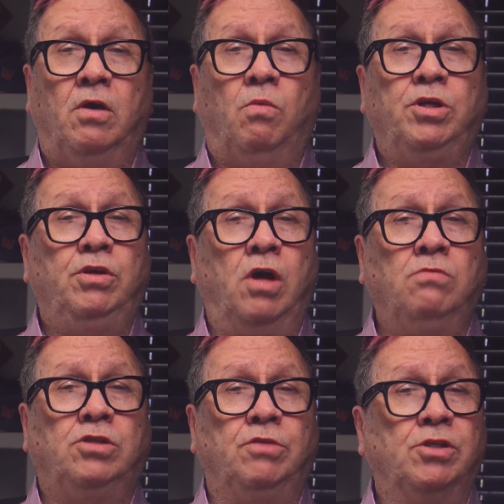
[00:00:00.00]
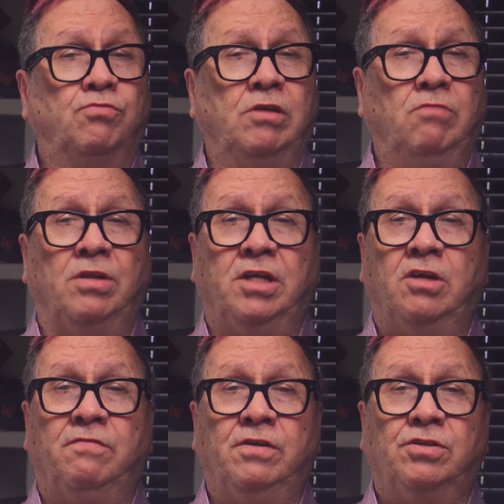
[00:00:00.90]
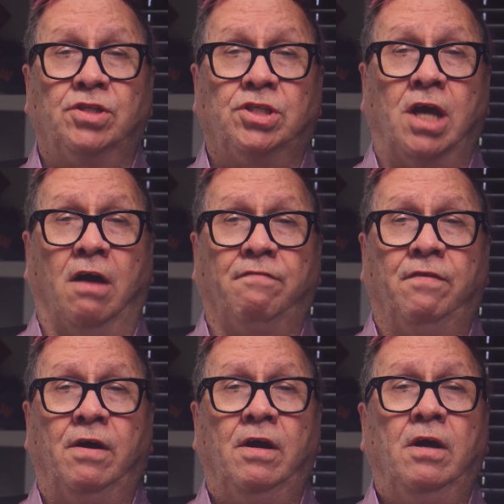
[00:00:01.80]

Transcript: What you don't do is rerun the interviews yourself.